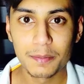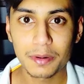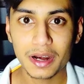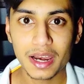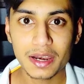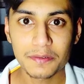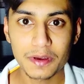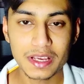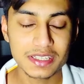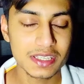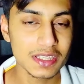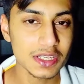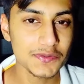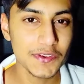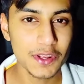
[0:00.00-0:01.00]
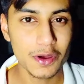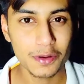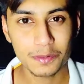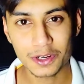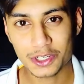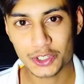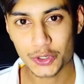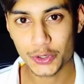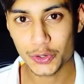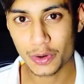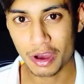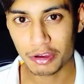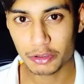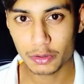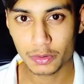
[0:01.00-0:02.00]
But anyways, in this video I'm gonna show you
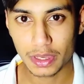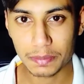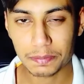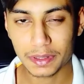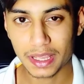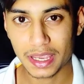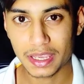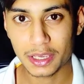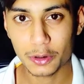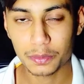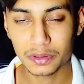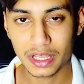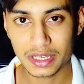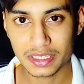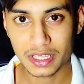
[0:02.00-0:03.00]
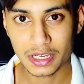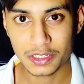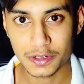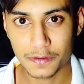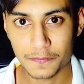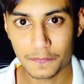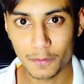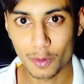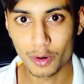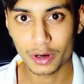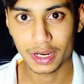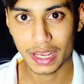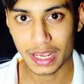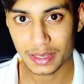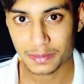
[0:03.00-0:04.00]
how you can play your PlayStation 4
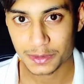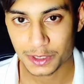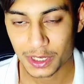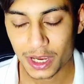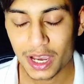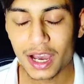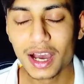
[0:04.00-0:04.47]
games